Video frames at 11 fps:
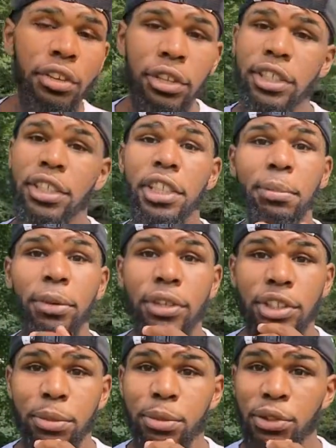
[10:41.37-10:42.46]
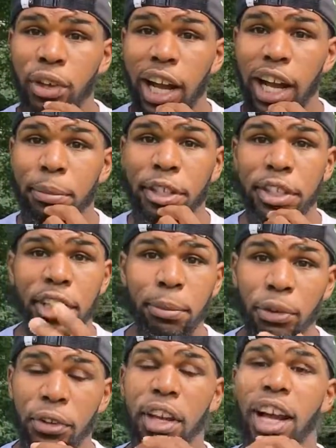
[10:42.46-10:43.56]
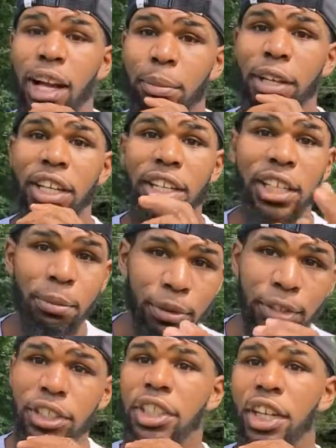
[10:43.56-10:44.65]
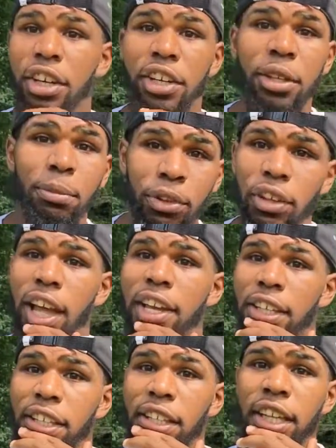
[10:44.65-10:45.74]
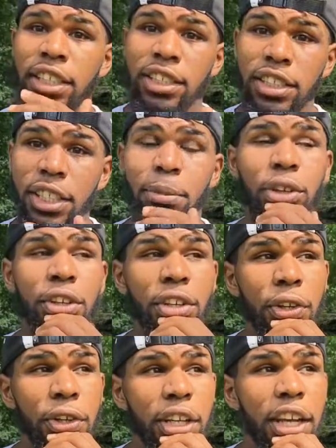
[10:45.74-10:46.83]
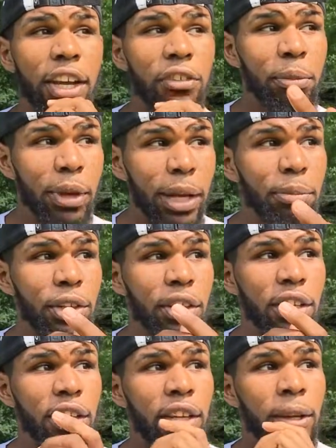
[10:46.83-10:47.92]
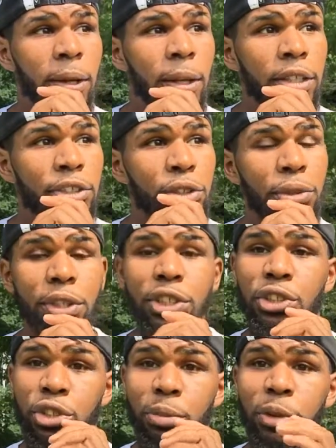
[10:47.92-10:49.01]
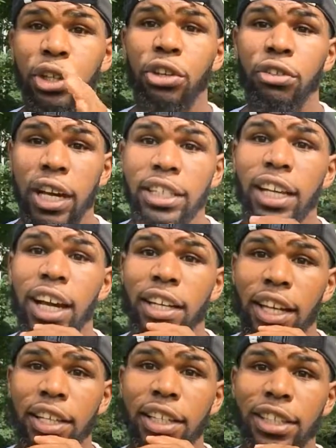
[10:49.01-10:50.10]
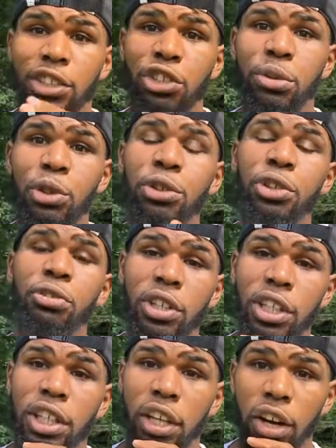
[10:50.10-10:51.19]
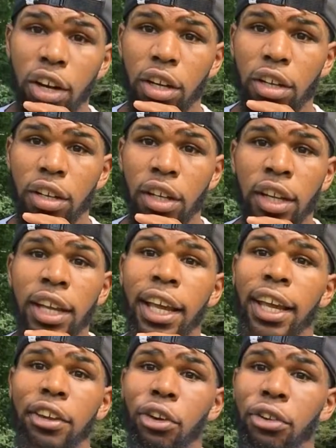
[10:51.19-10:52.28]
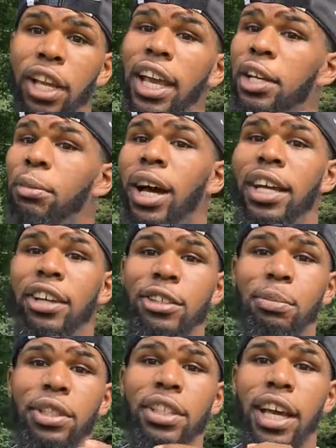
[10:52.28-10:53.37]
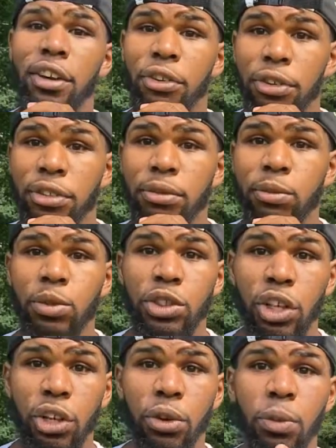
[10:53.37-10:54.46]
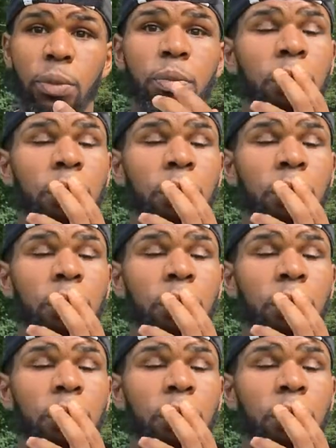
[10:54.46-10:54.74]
just keep on subscribing, keep on commenting, keep on sharing, keep on liking. Just keep on doing it. And remember to assume the correct identity. Assume who you really are. And don't let anybody else put that on you. So